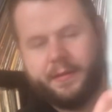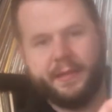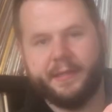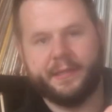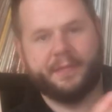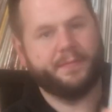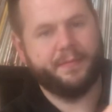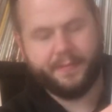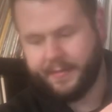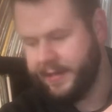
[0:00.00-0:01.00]
This is
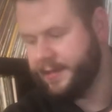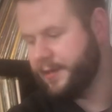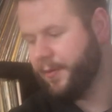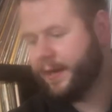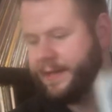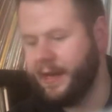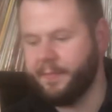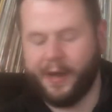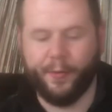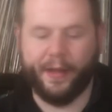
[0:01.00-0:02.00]
right
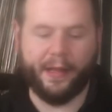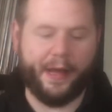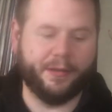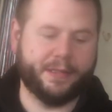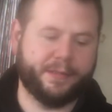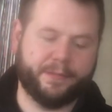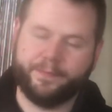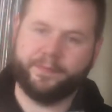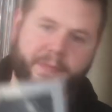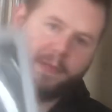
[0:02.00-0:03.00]
down my wheelhouse.
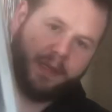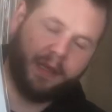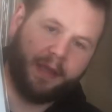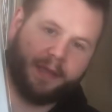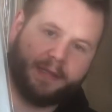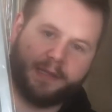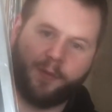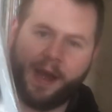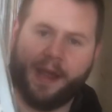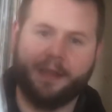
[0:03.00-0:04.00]
This is
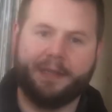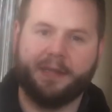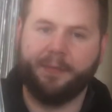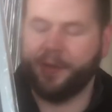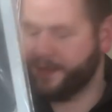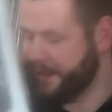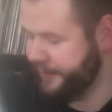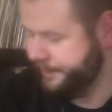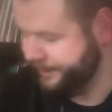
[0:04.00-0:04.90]
why I listen to music.